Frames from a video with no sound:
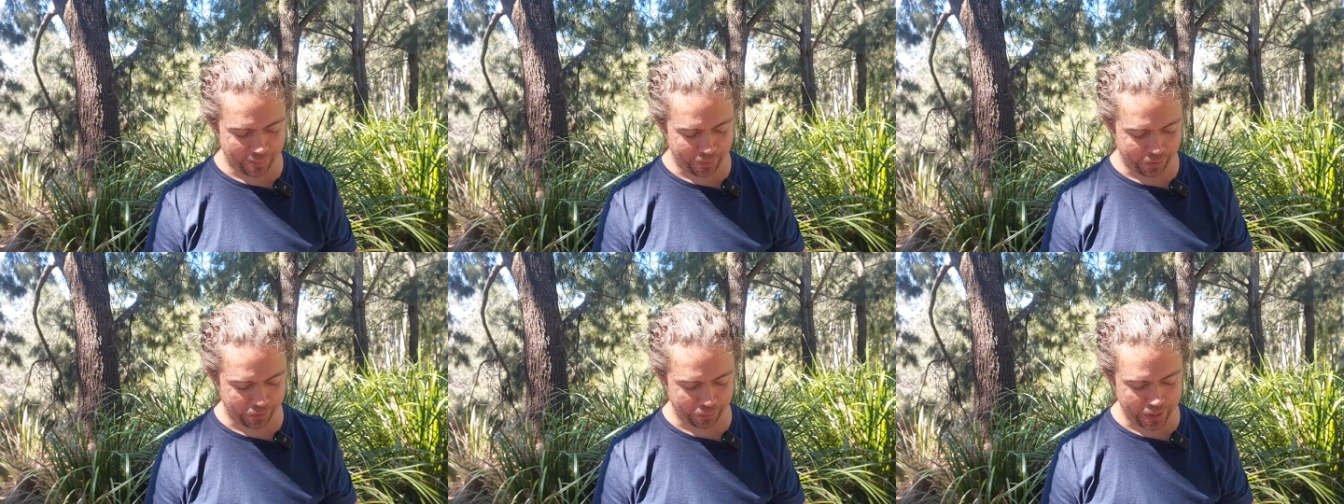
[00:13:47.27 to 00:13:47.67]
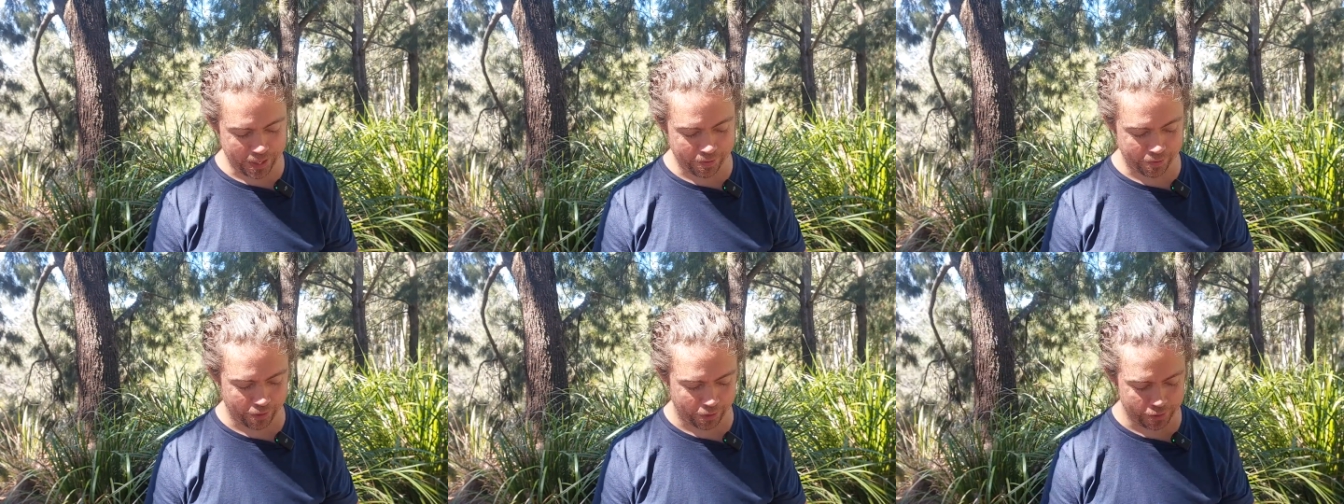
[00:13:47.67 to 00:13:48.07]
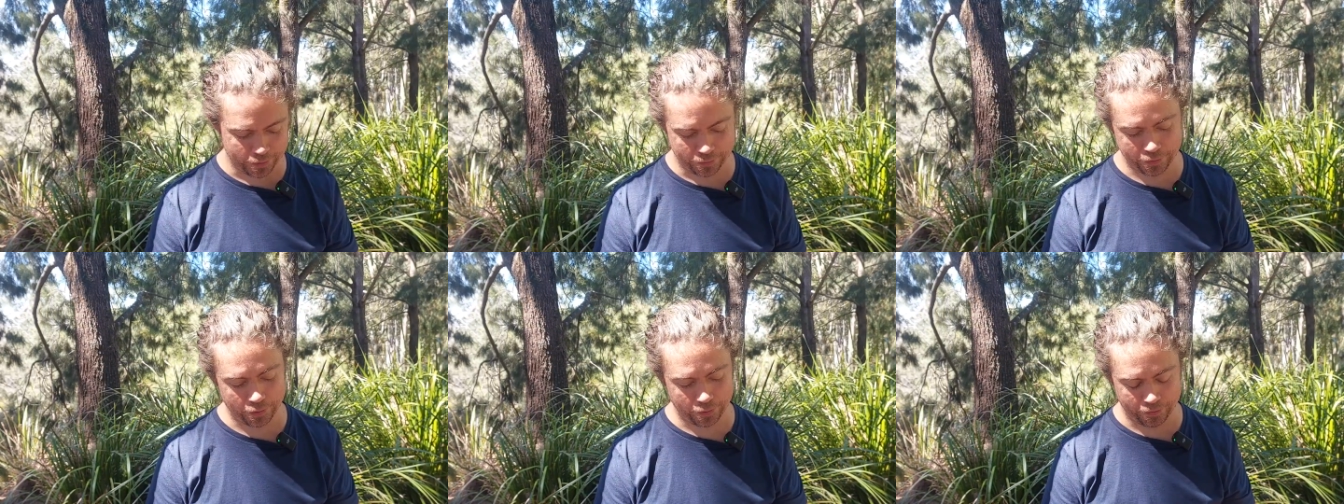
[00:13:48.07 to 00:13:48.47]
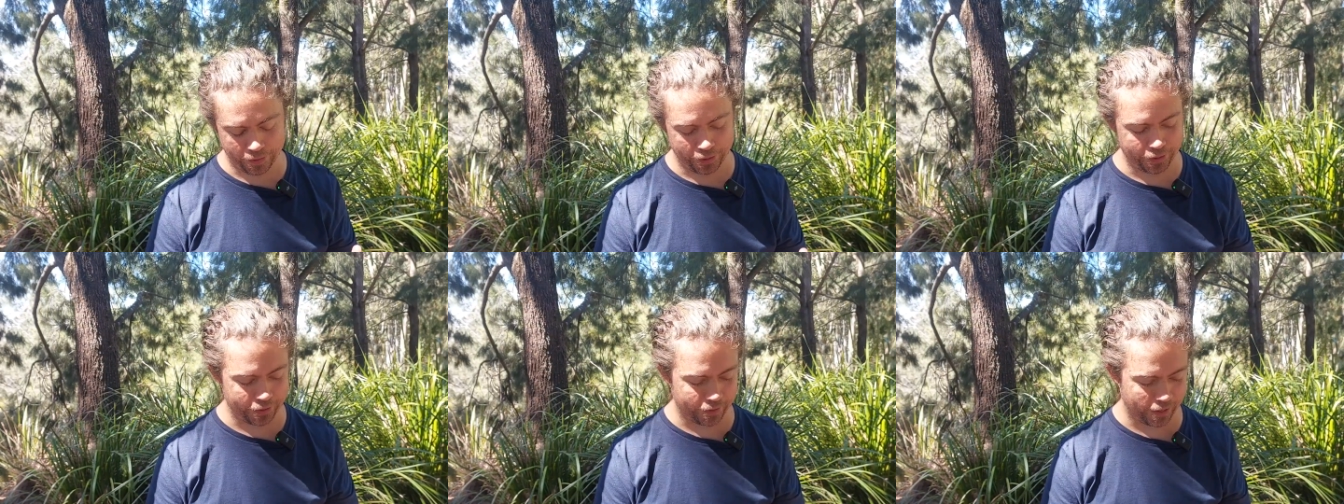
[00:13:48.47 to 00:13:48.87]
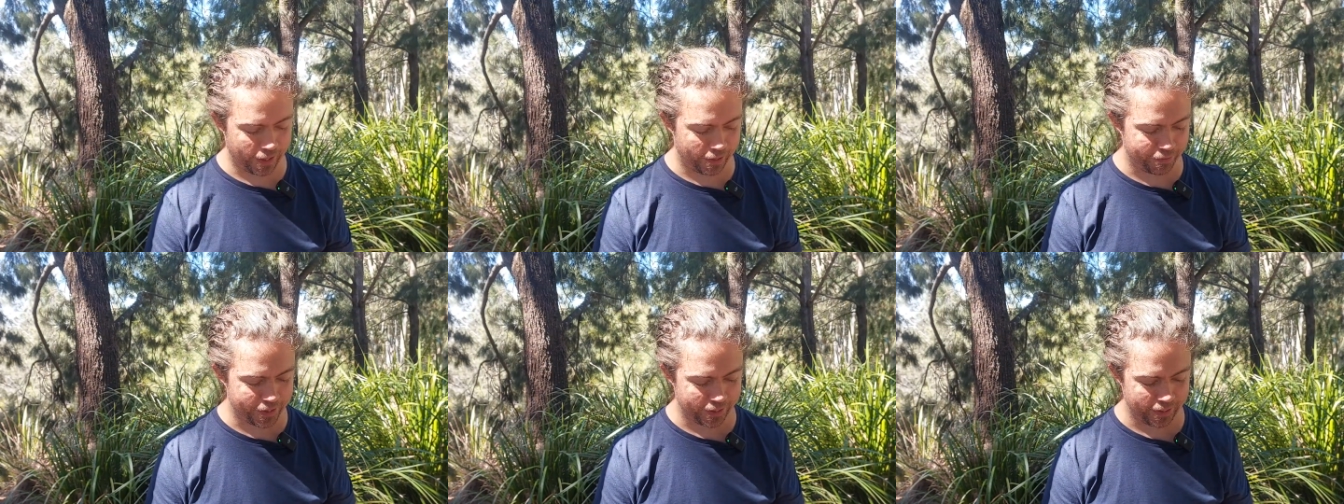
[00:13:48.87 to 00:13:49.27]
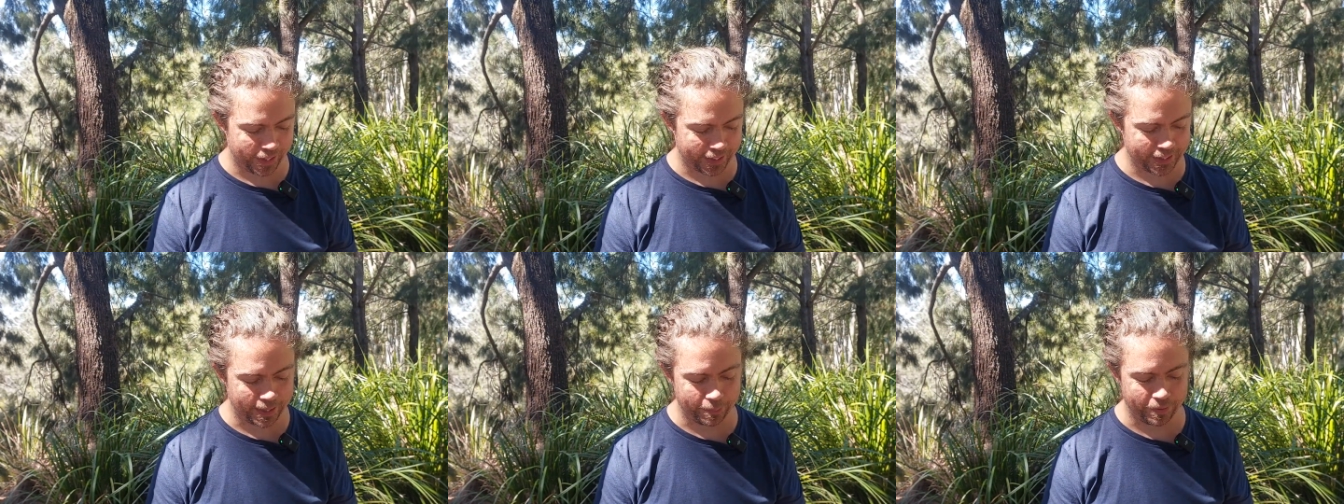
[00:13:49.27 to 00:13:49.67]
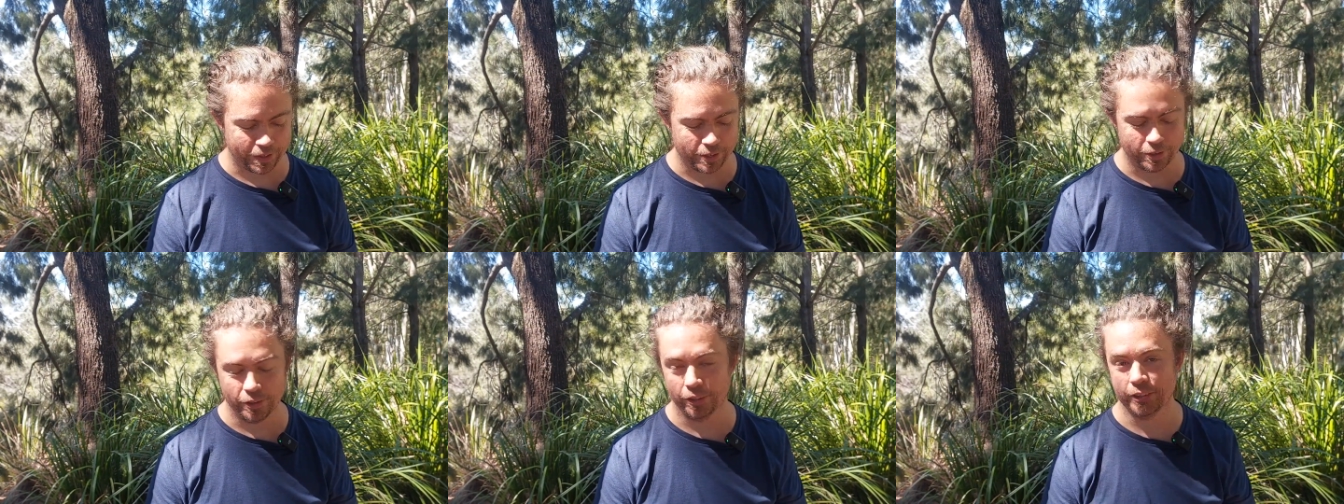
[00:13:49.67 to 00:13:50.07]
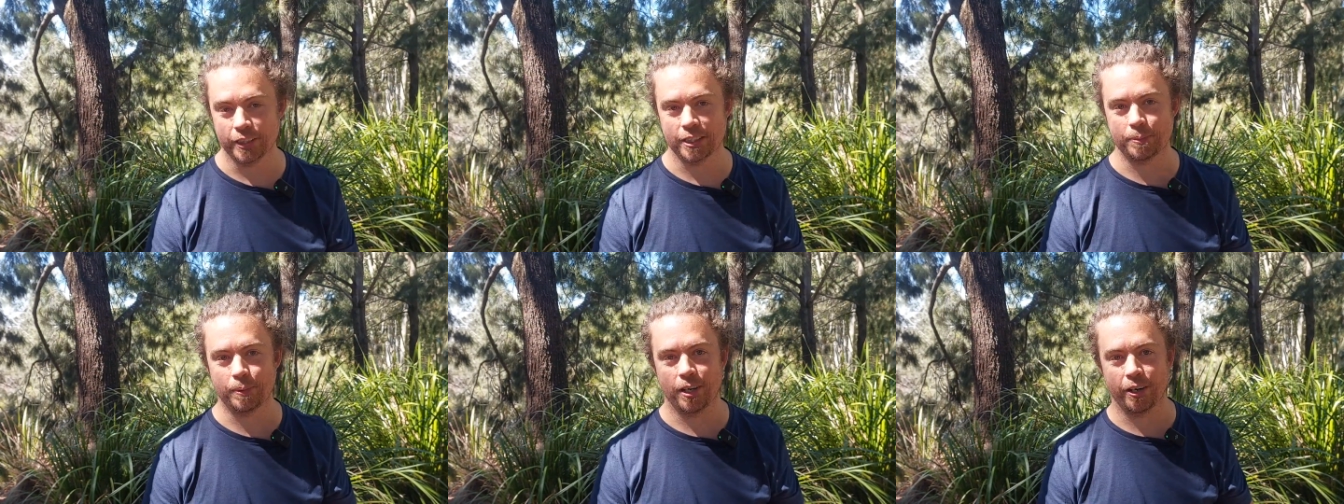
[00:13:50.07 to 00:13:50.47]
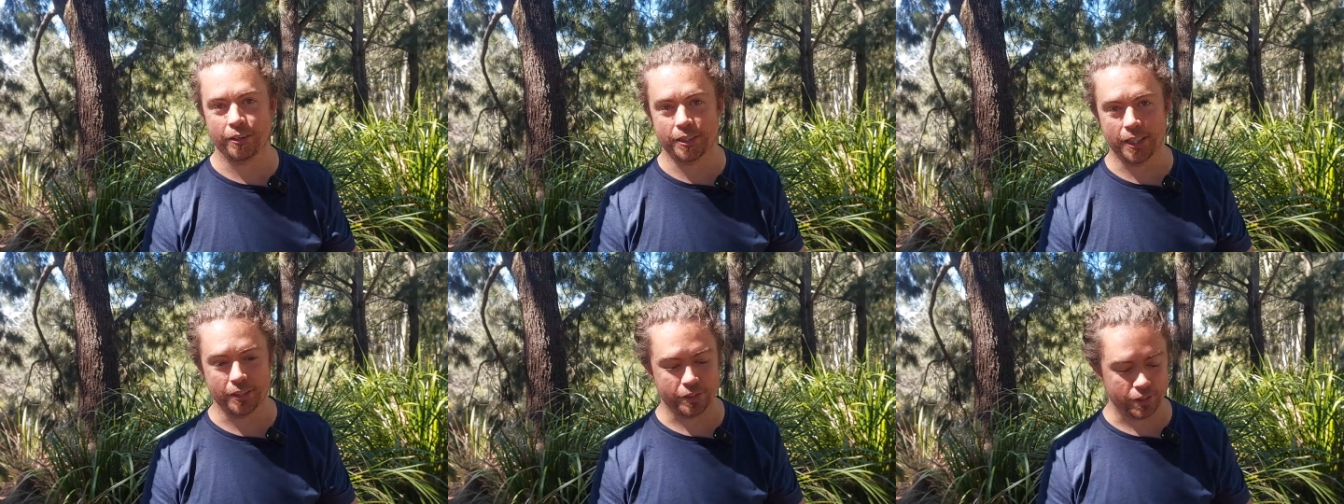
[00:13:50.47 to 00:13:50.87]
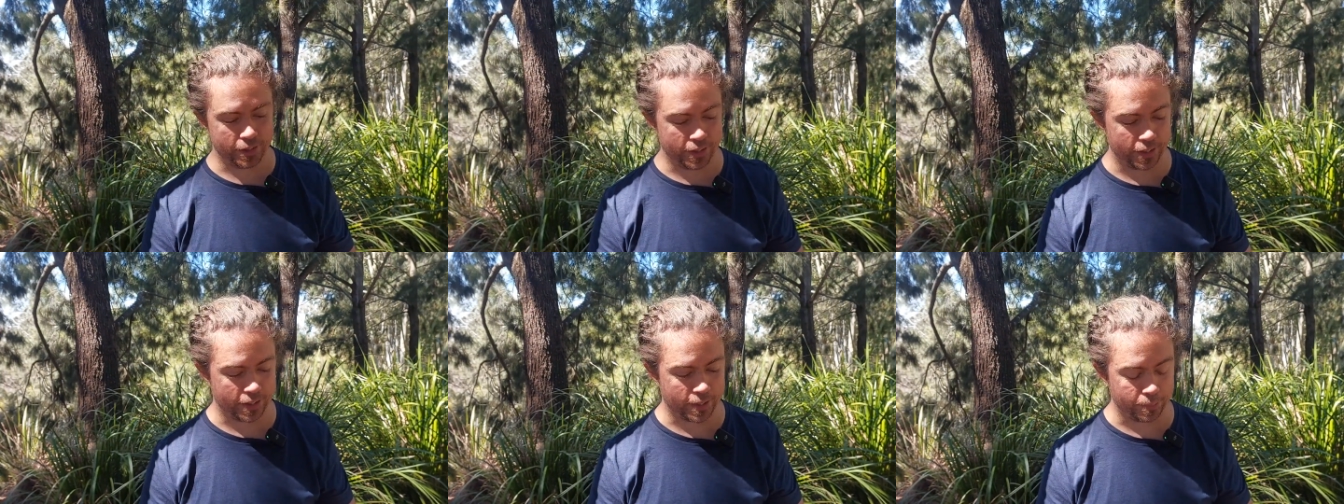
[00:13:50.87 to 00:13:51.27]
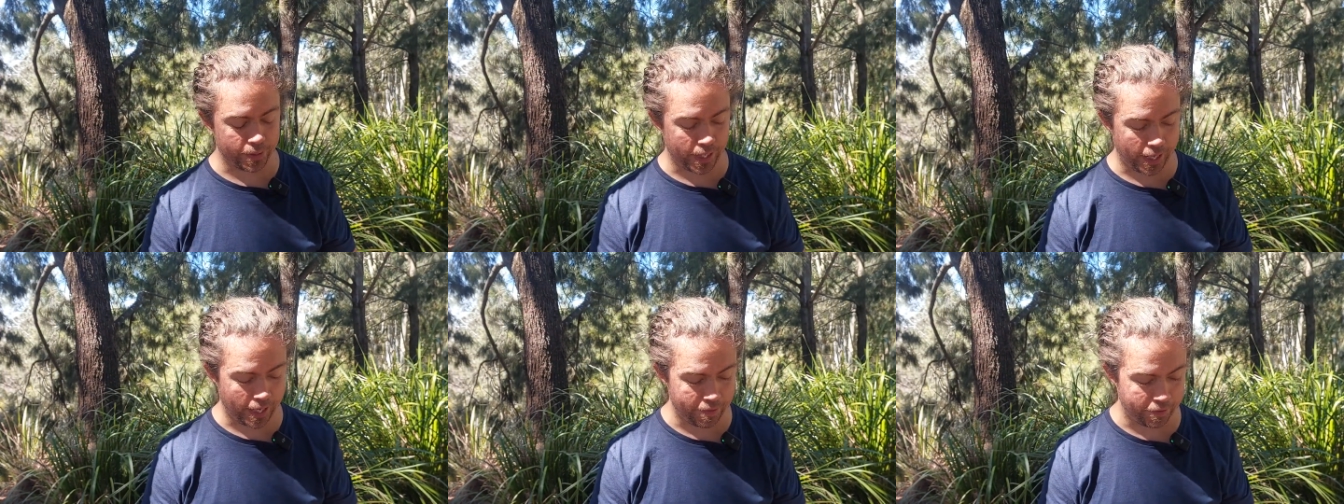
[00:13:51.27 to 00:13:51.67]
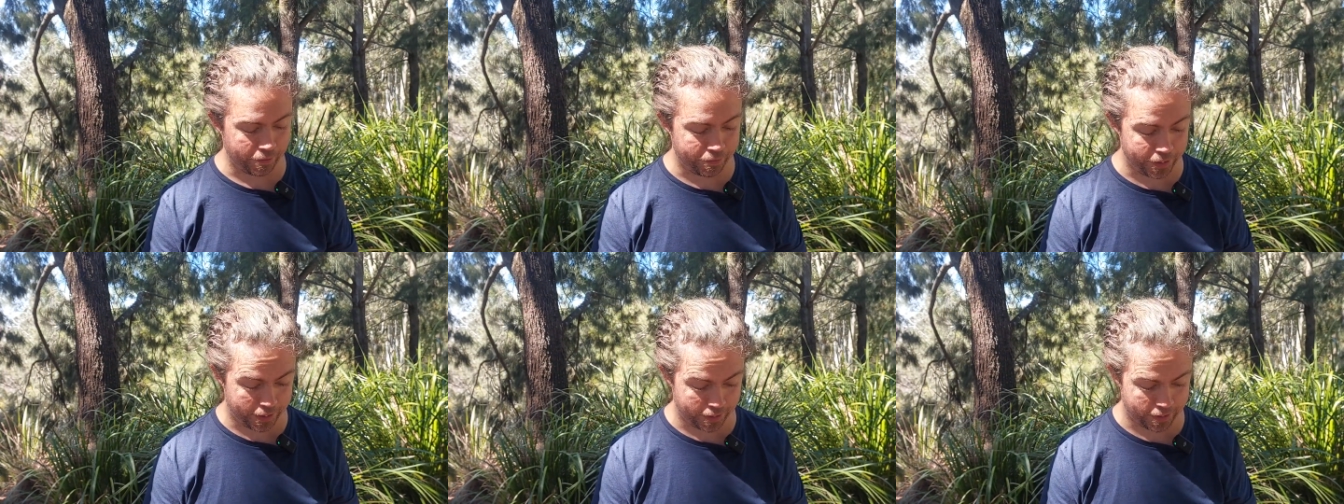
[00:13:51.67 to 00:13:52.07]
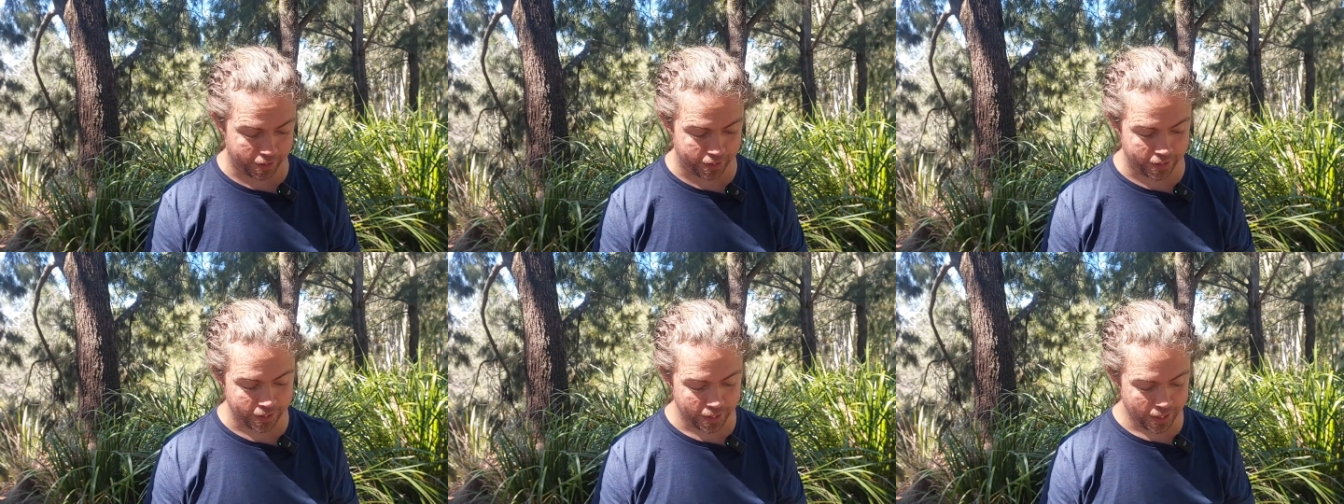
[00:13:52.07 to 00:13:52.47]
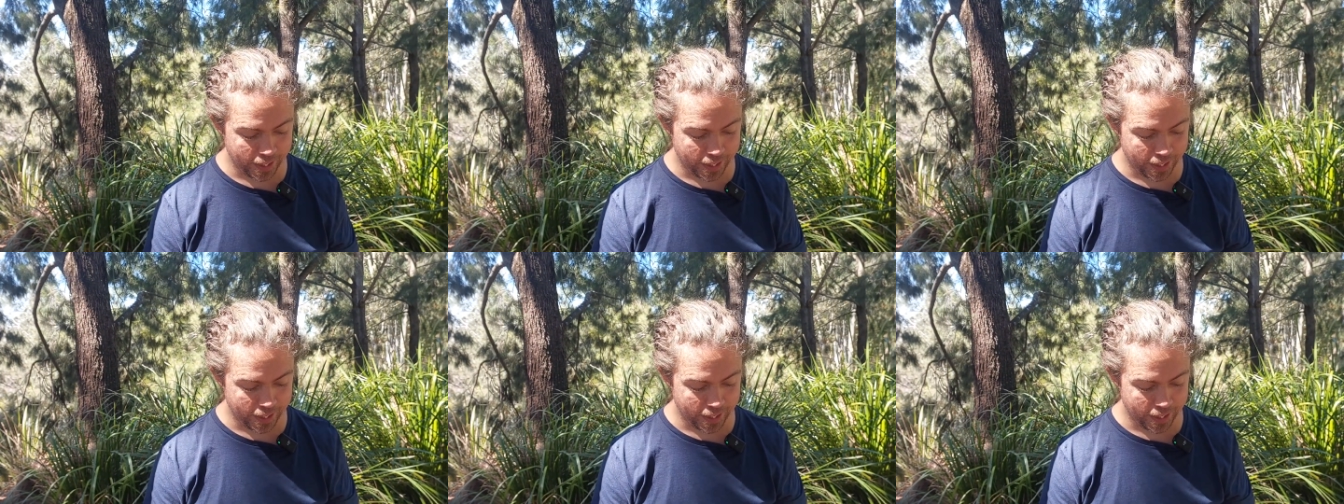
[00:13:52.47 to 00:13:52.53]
3 of those 4 photographs are like some of the earliest bioretention systems I ever visited.